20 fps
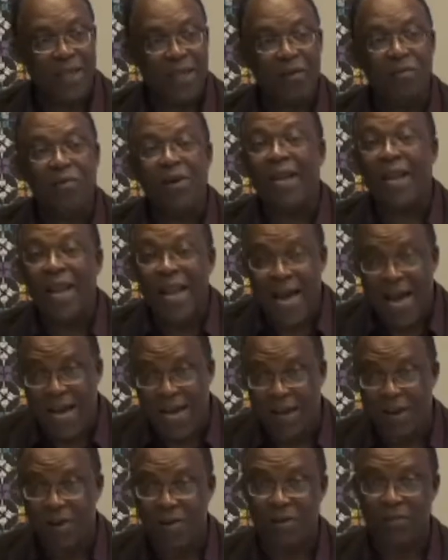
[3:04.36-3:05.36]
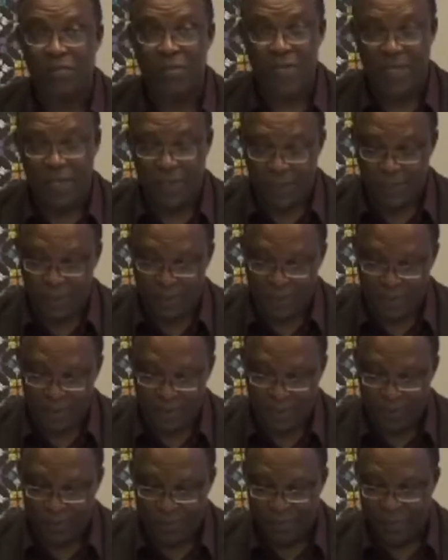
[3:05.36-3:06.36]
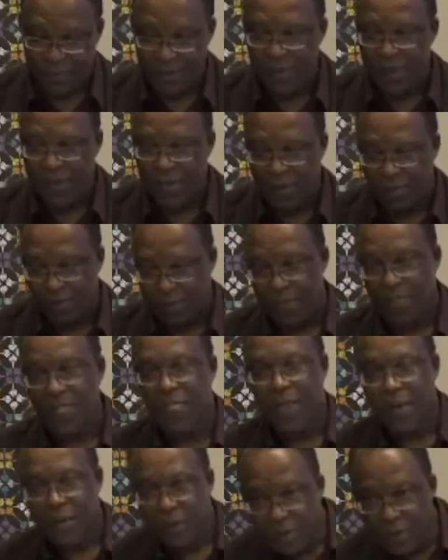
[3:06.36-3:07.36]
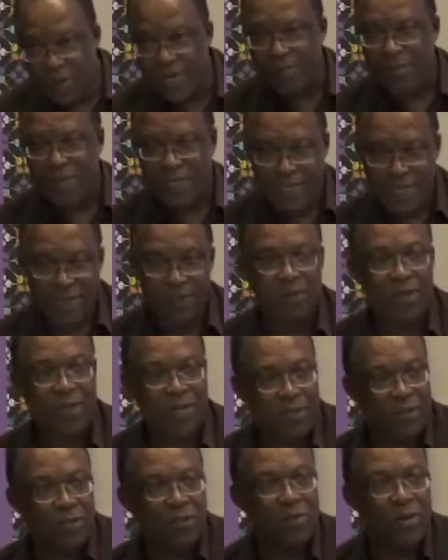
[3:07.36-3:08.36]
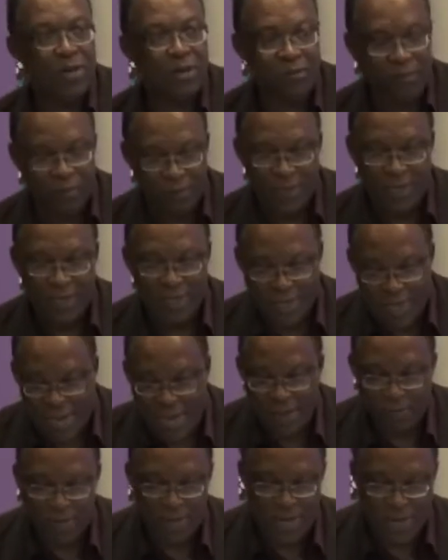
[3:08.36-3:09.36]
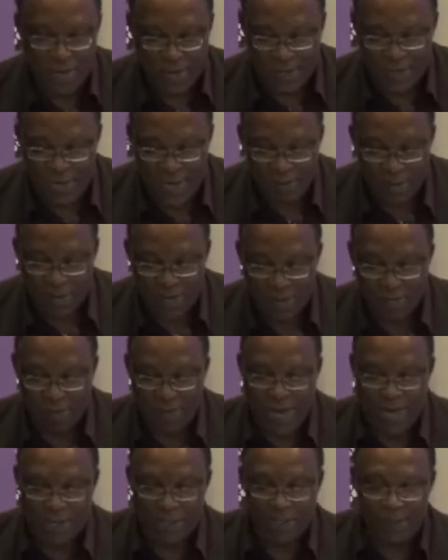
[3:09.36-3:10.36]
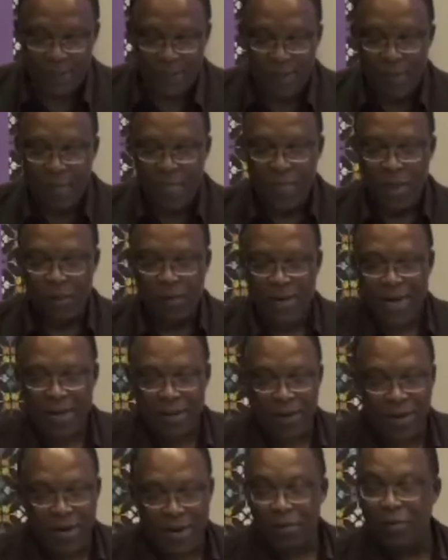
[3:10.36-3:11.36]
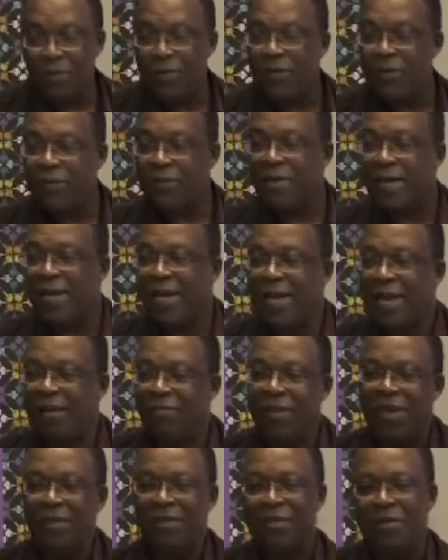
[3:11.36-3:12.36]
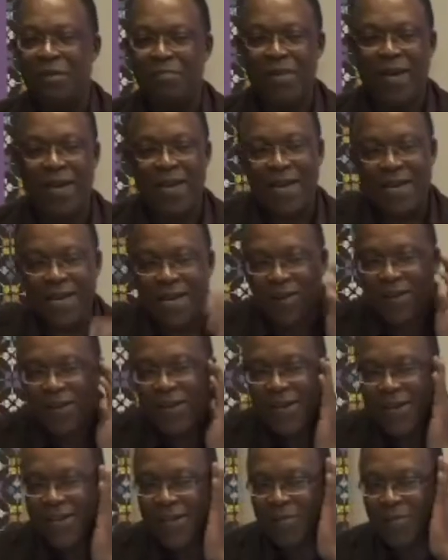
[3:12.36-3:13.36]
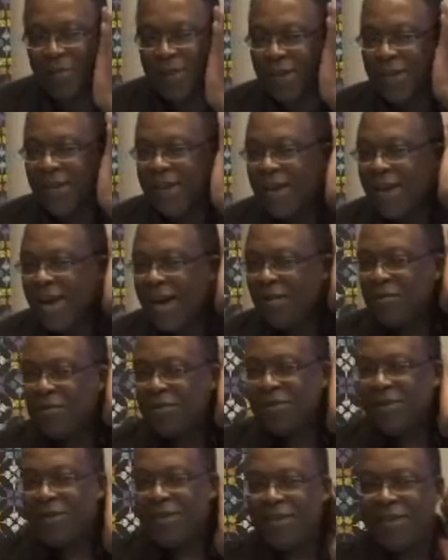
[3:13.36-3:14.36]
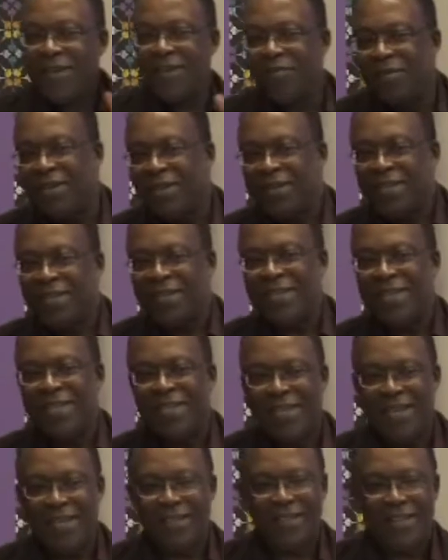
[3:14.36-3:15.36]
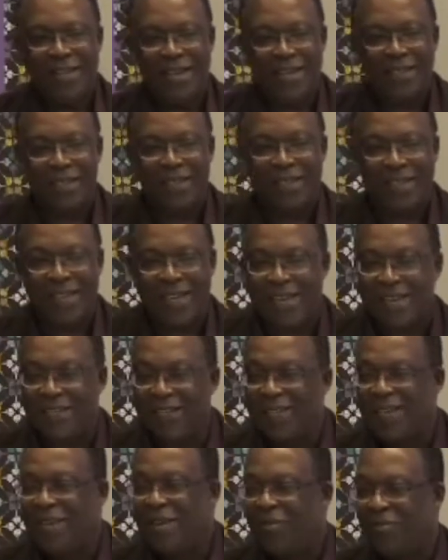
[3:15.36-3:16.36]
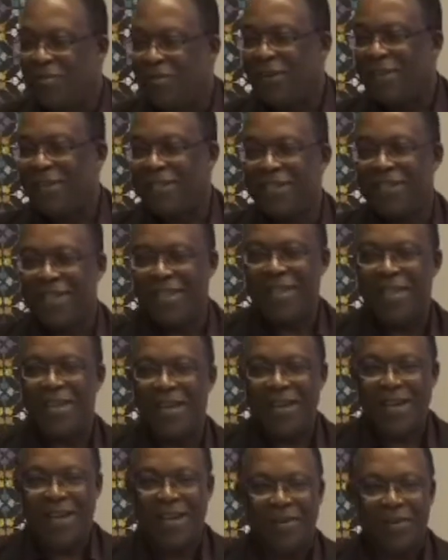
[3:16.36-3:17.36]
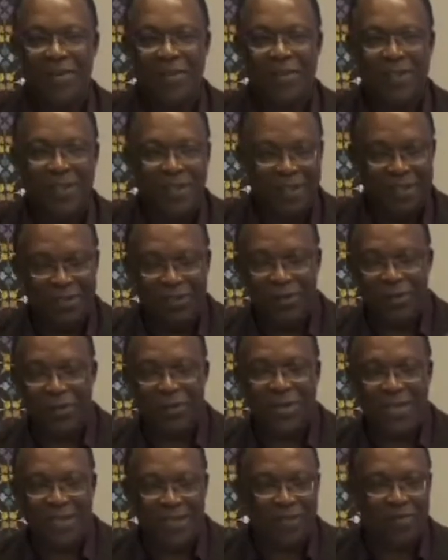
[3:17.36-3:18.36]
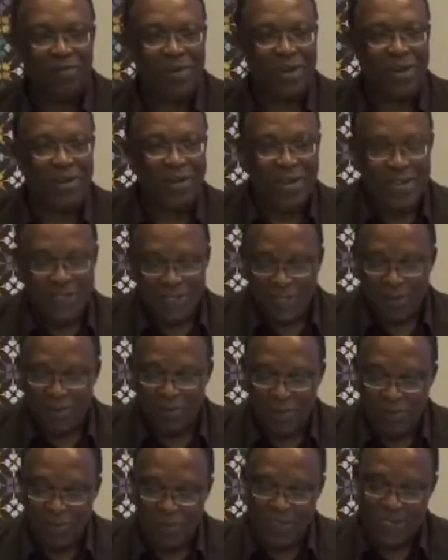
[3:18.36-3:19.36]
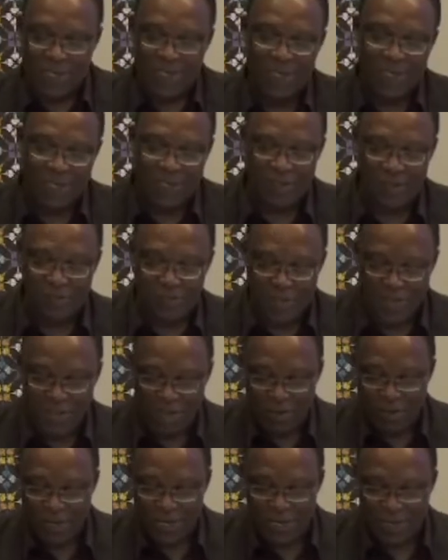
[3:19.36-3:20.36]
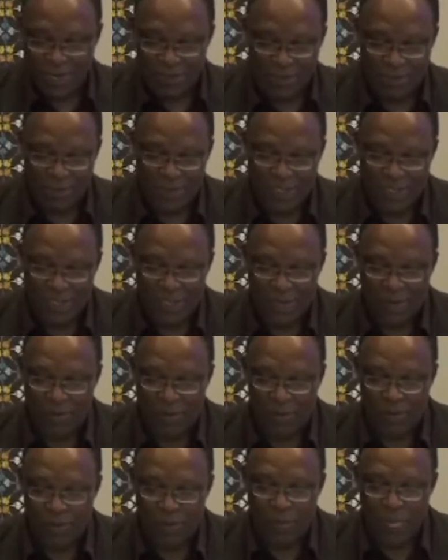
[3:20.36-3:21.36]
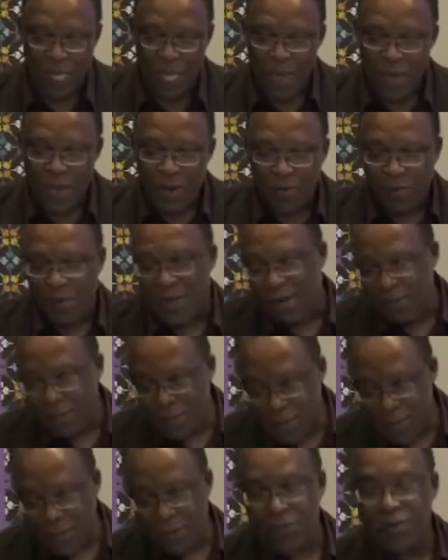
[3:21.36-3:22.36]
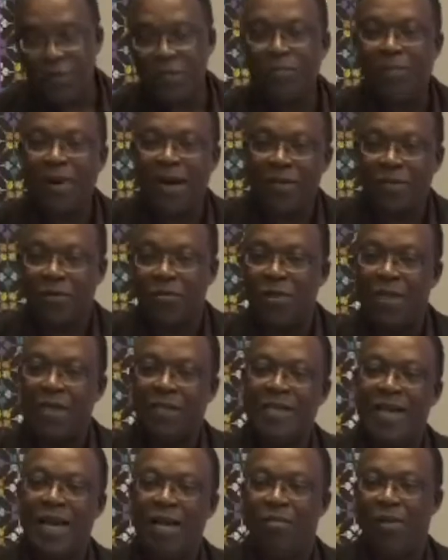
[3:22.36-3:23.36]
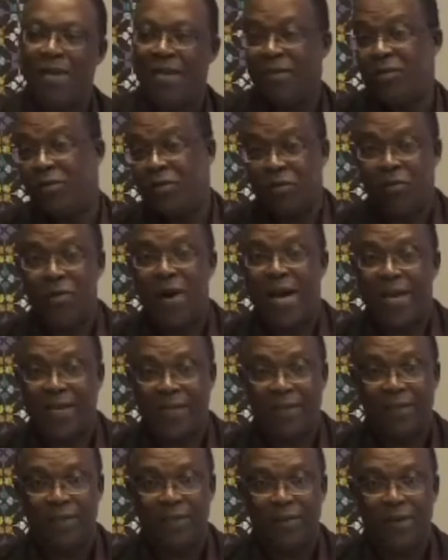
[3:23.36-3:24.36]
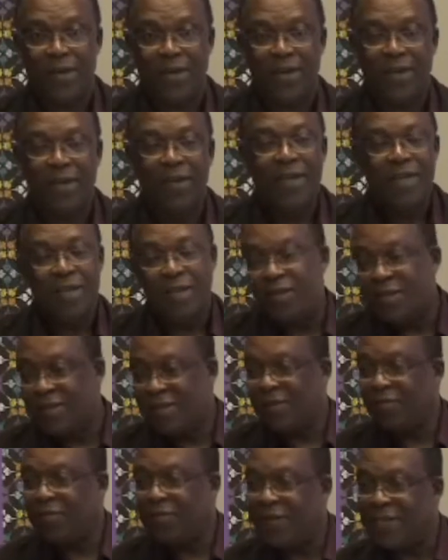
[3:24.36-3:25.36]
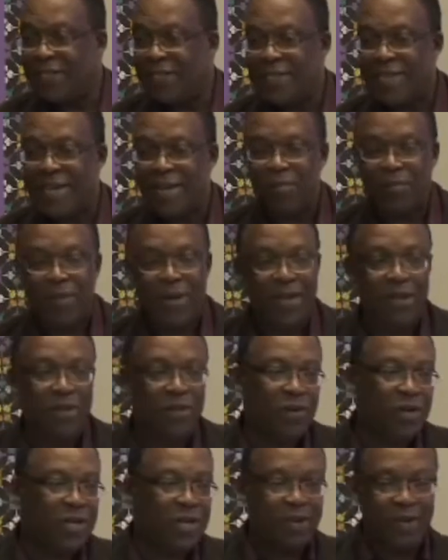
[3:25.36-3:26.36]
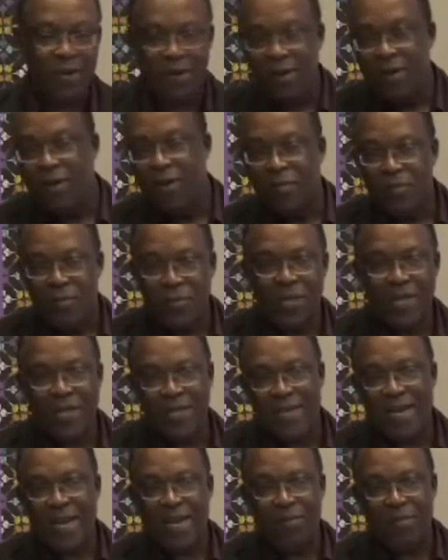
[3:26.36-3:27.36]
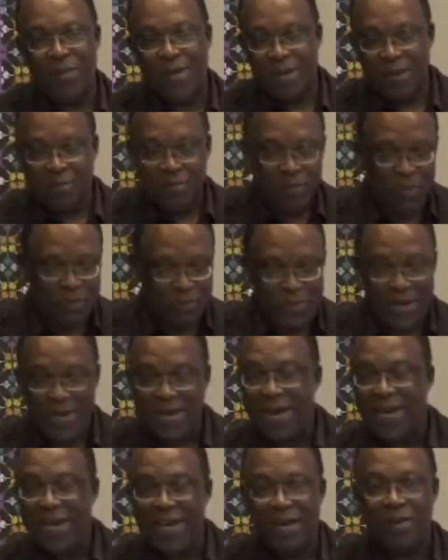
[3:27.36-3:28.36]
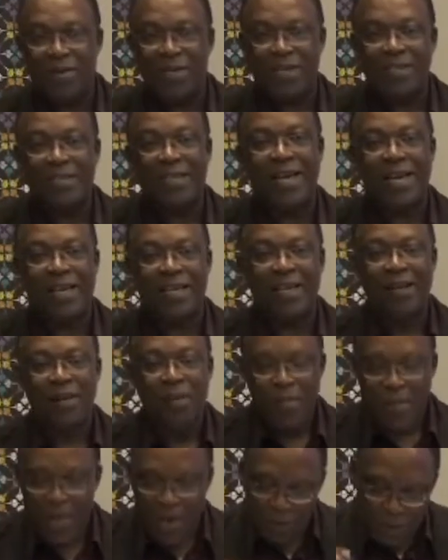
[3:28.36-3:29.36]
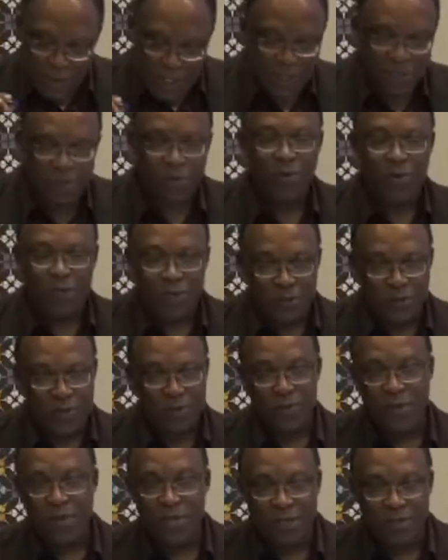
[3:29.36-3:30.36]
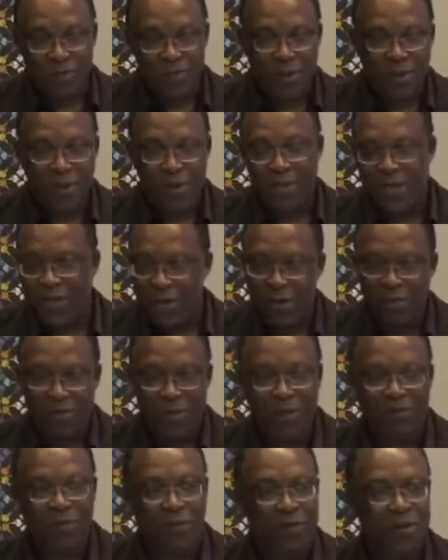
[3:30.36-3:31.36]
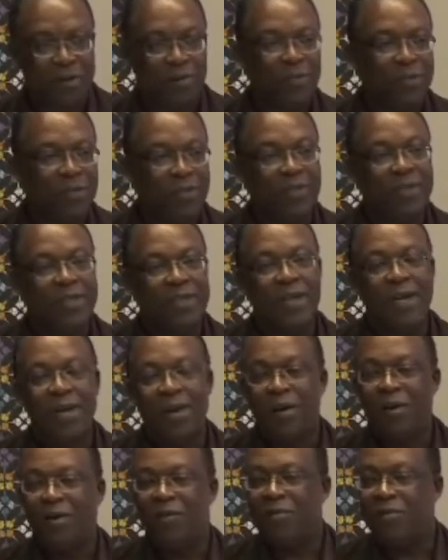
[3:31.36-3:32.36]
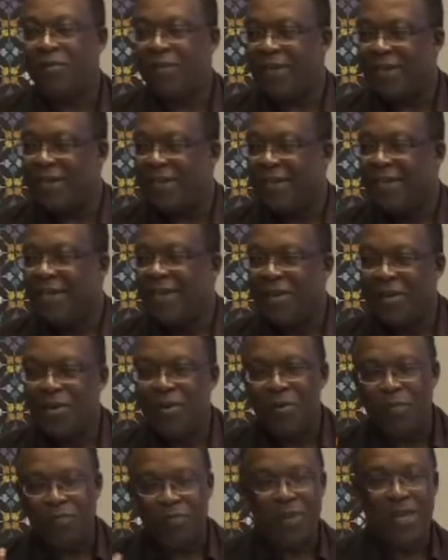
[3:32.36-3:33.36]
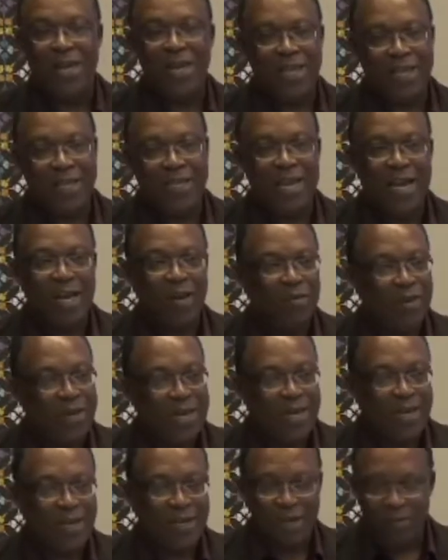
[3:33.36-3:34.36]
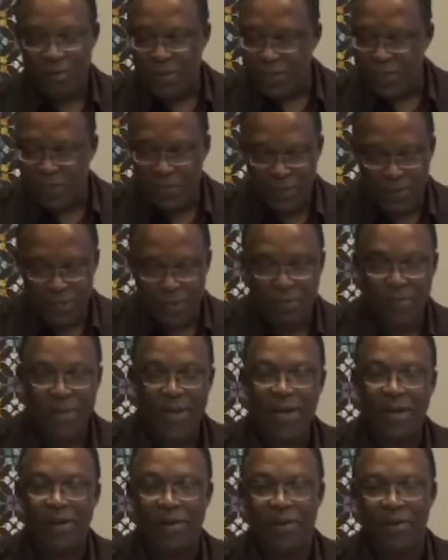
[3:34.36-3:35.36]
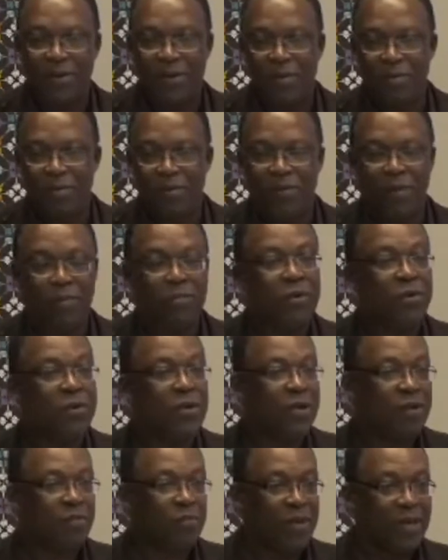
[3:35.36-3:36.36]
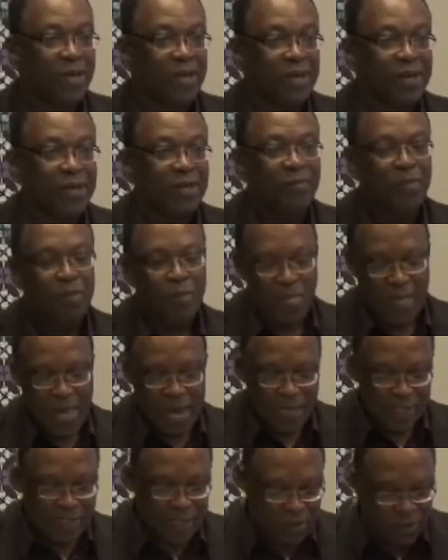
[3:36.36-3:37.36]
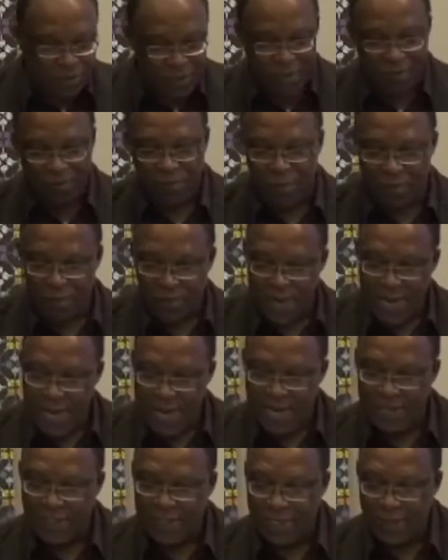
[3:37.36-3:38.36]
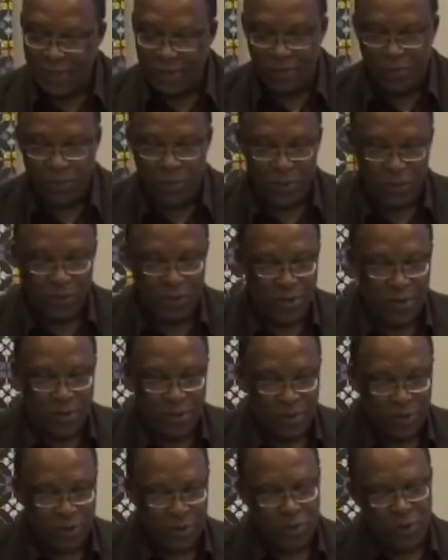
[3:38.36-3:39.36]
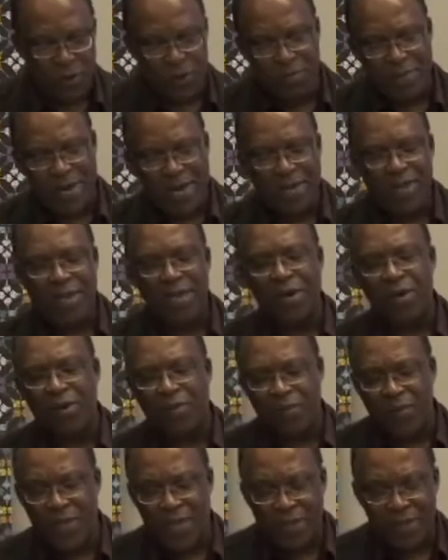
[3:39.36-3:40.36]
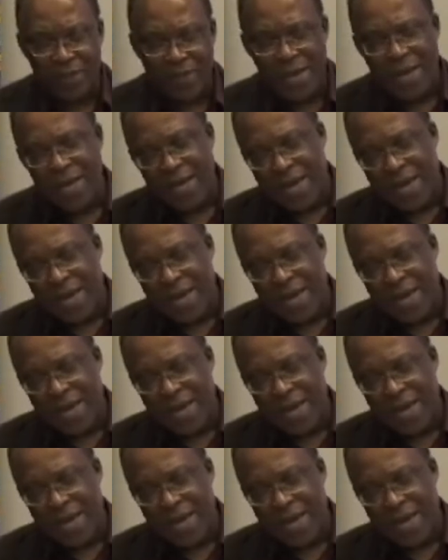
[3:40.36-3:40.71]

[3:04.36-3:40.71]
they rely on beats. Okay. So let me turn to these 12 timeline patterns. What I thought I would do, and I've given you my handout early, but I was going to give you a little dictation exercise first, and then I would show you at least one set of representations, but that would take too much time. So what I'm going to do is pass through the timelines twice, okay? This is the first time, and you can put my handout aside, and I'm just going to do this with all the human foibles of, playing the timeline. I'll just use a pen on top of a podium here, just to give you a sense of what's going on. So you might think of this